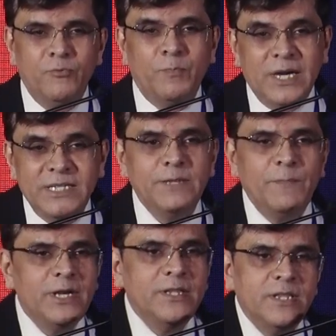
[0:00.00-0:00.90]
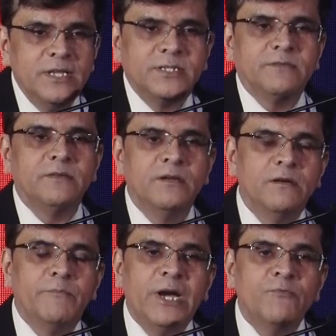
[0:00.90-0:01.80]
participate in this
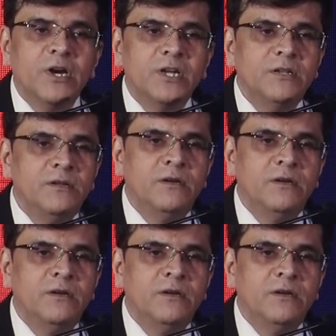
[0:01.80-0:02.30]
bandwagon,